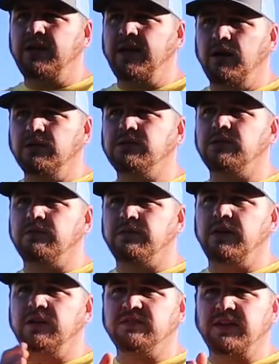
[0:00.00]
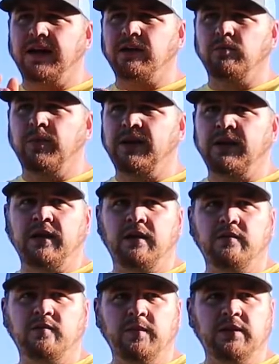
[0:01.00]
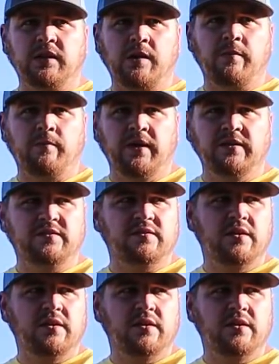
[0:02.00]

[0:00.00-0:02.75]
They all should have cycled by now. It's been a couple months